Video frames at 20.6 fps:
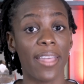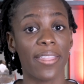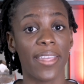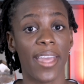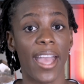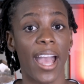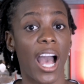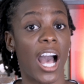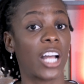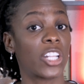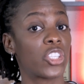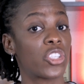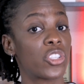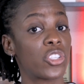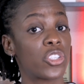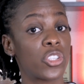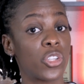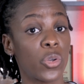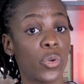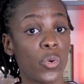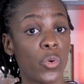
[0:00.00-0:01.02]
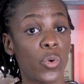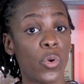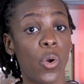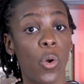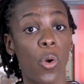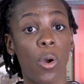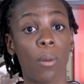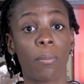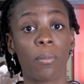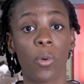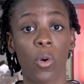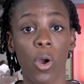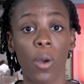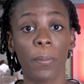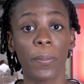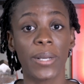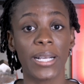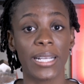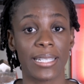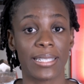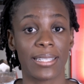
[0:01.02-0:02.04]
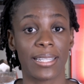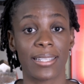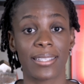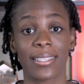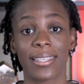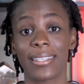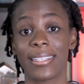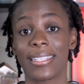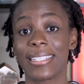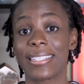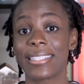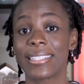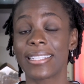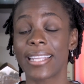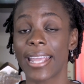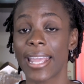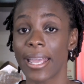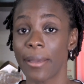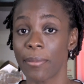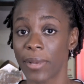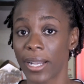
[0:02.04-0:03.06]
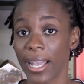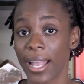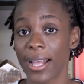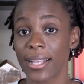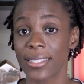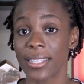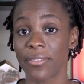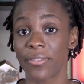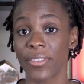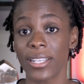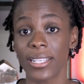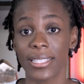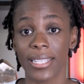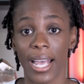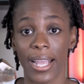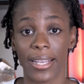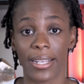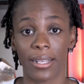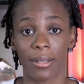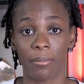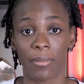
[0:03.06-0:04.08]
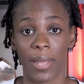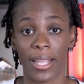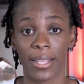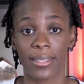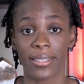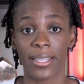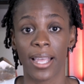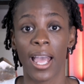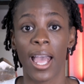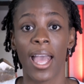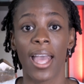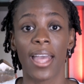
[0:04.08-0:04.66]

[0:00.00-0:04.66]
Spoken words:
there are two or more persons in the same class of entitlement,